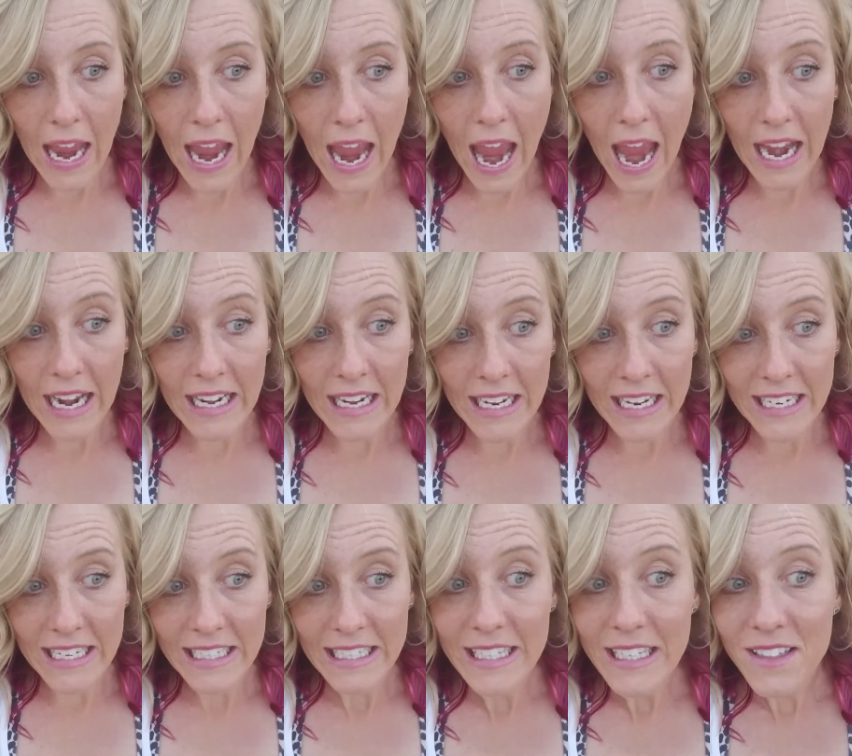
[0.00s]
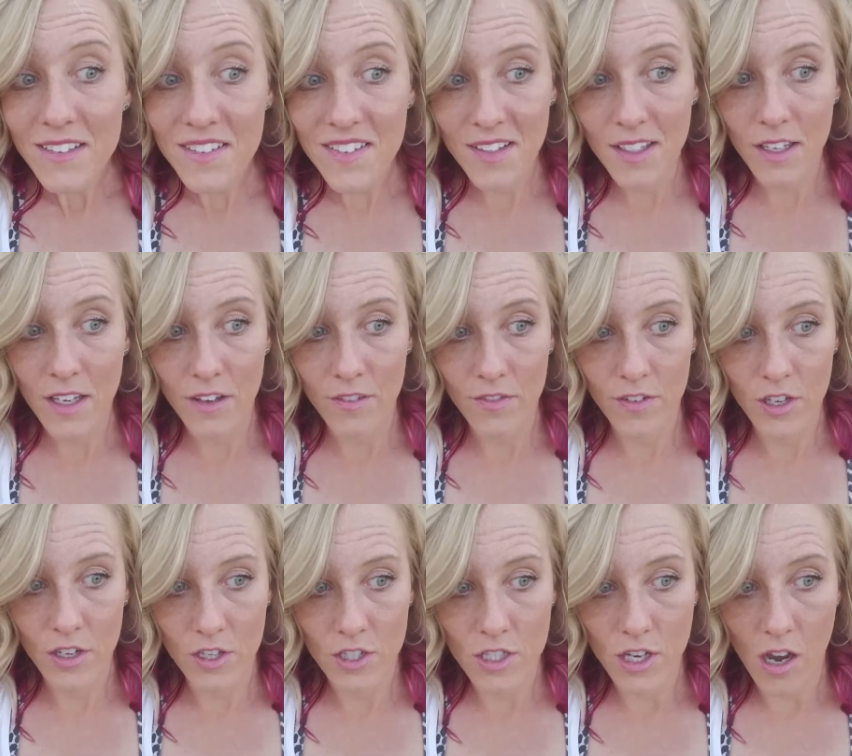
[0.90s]
and it needs to give
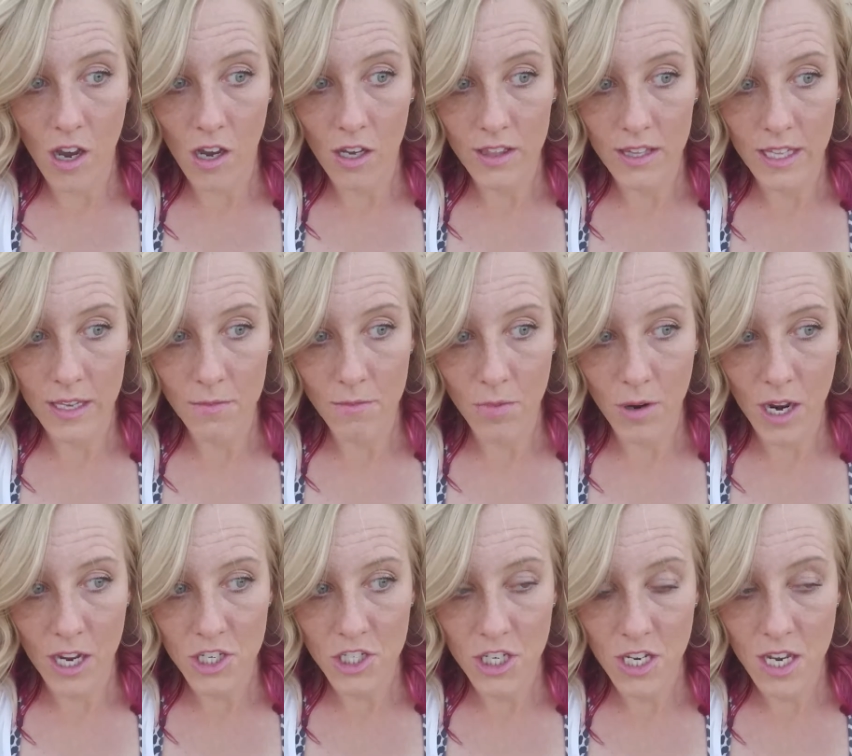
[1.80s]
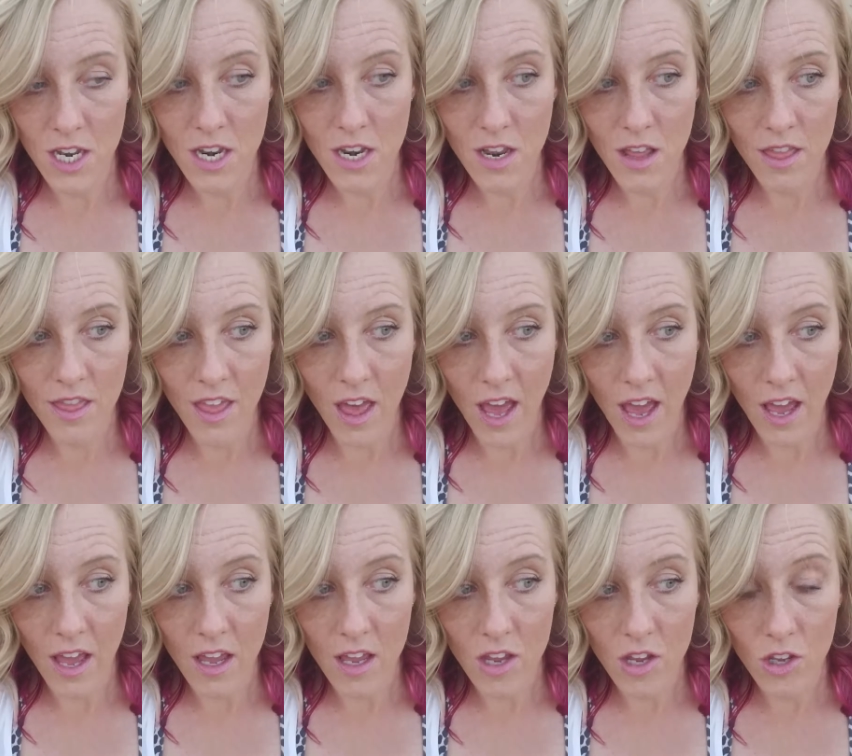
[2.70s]
your dog the impression
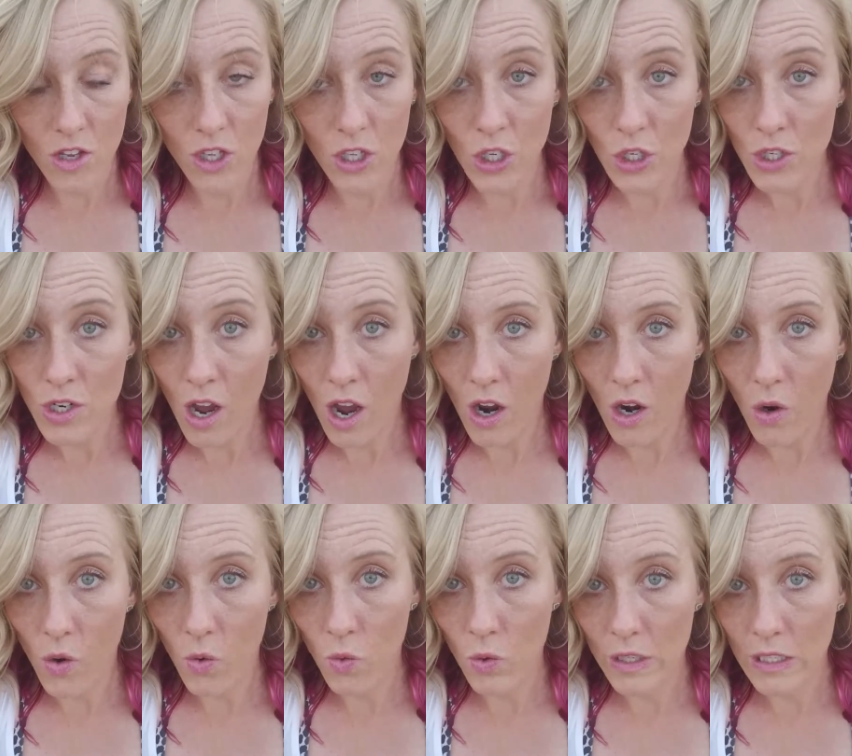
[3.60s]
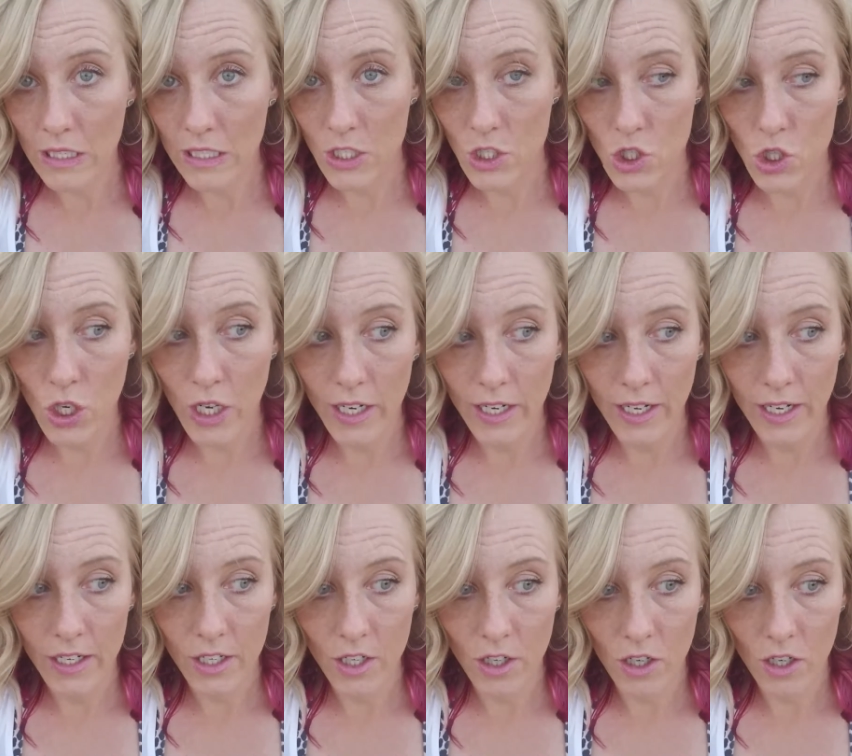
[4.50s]
that you're not really
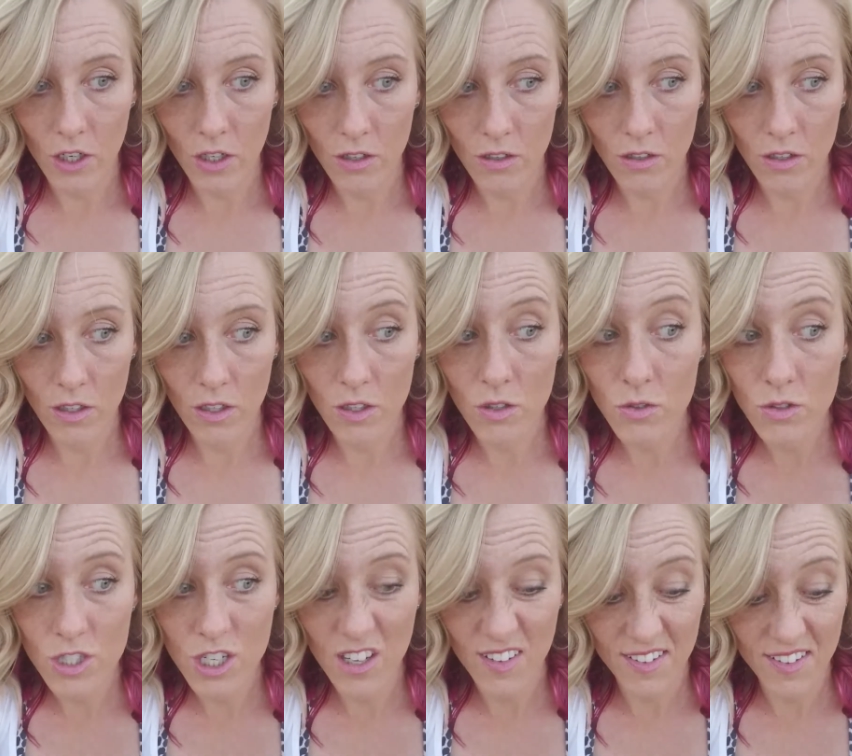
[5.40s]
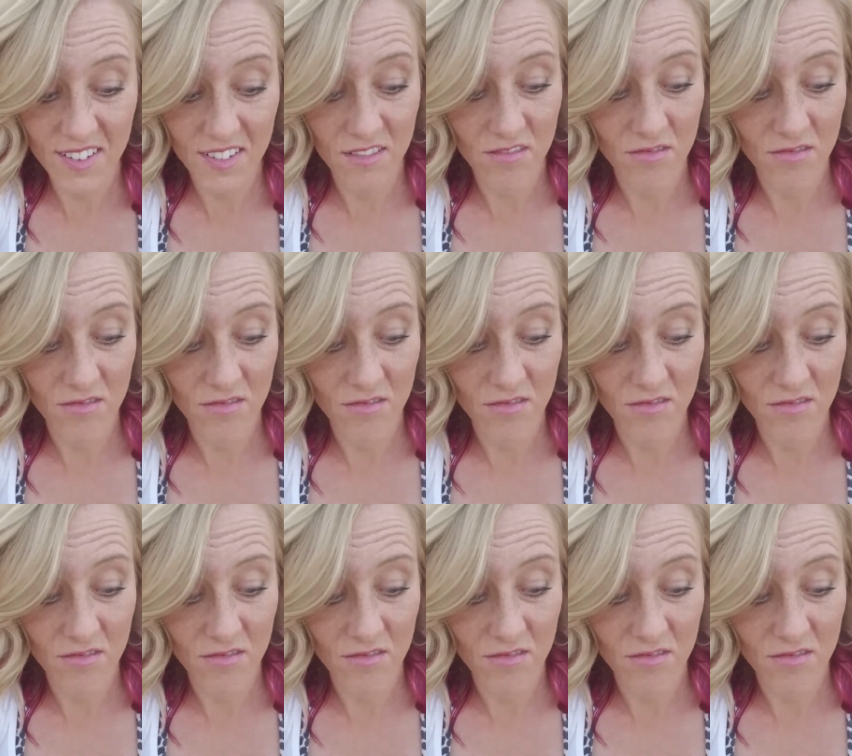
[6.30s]
training. You just